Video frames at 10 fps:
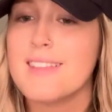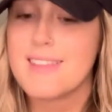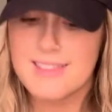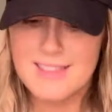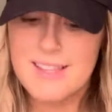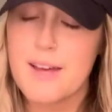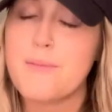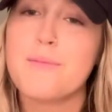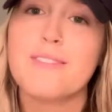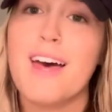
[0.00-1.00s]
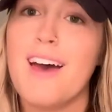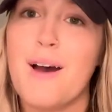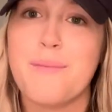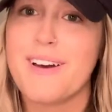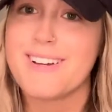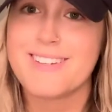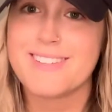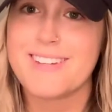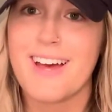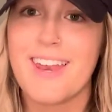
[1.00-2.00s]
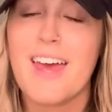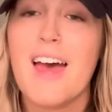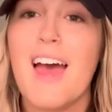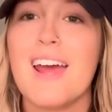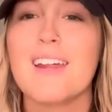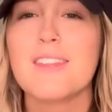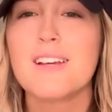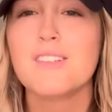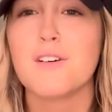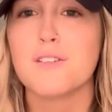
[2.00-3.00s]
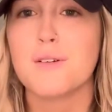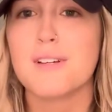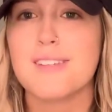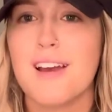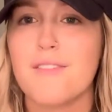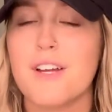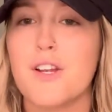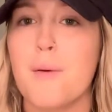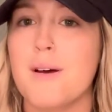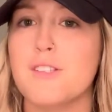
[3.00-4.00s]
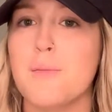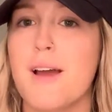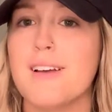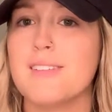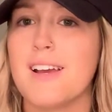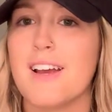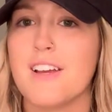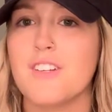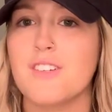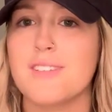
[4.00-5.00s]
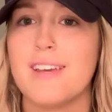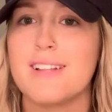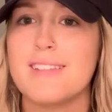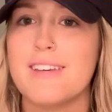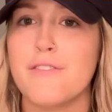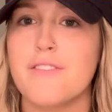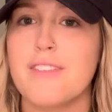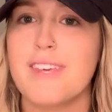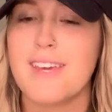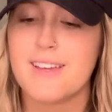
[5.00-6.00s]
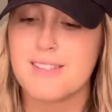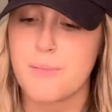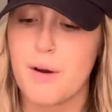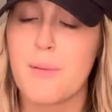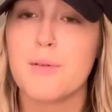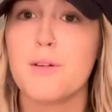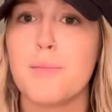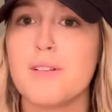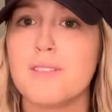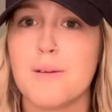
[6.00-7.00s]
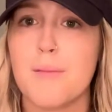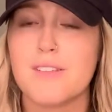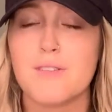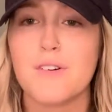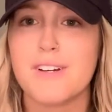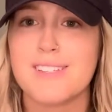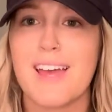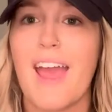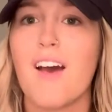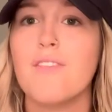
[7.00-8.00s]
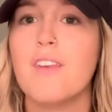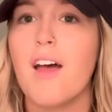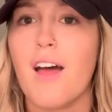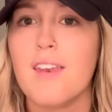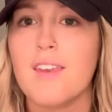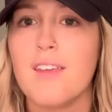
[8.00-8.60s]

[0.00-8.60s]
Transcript: I'm not gonna stunt. And I think it's also because I have like no muscle mass, like I could just like lift these and probably build some muscle because I have none.